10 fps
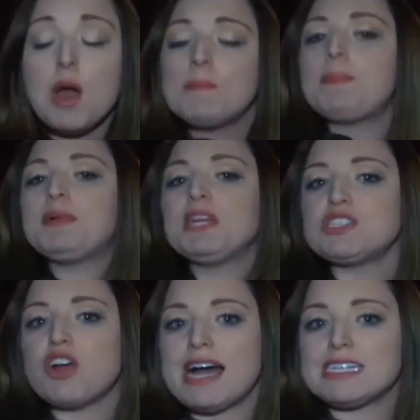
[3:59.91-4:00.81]
But police
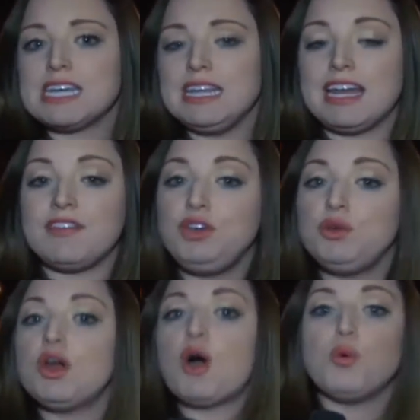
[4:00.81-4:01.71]
are asking that if
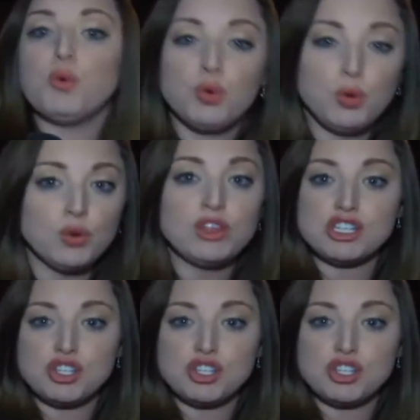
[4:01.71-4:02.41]
you know who this